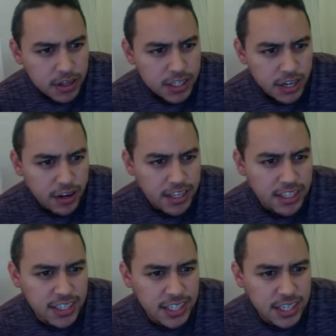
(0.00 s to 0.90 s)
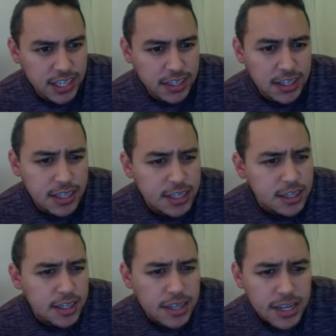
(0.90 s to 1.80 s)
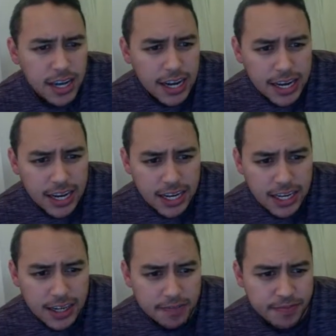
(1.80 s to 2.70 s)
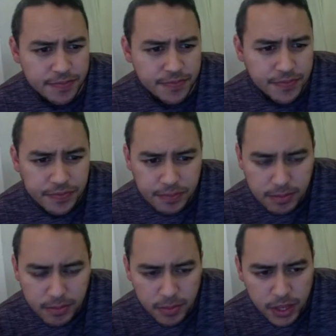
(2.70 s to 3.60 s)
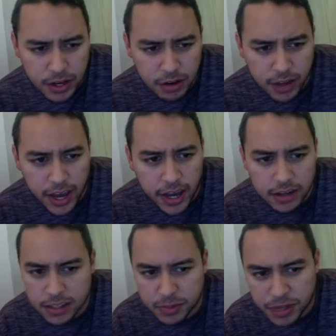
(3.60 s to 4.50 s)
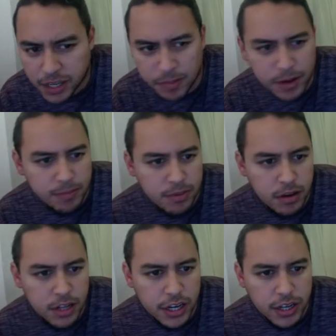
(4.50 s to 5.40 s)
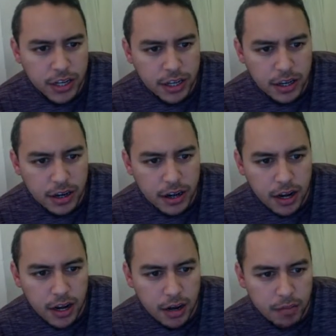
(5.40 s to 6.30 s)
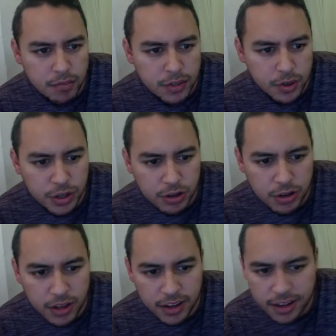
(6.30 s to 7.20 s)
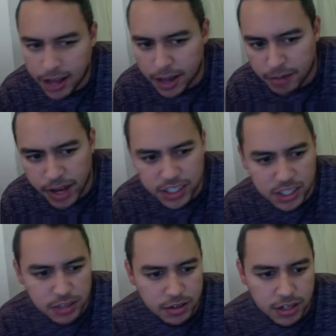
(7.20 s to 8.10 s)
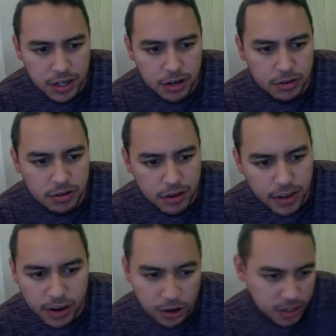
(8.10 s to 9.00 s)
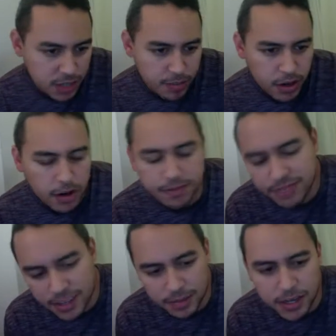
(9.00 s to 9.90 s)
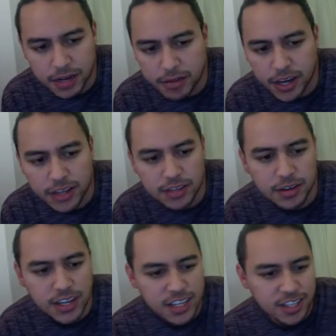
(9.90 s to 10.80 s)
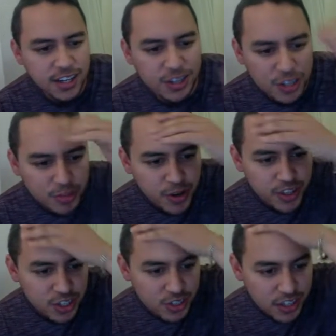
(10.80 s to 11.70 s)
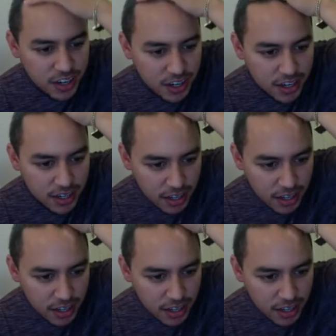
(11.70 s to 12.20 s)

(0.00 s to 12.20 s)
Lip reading: Derek a C. You know, Cat is a big come up, clearly. So he'll, I imagine, you know, and Oladipo, oh, I'm dumb, okay, so he has Oladipo at the shooting guard,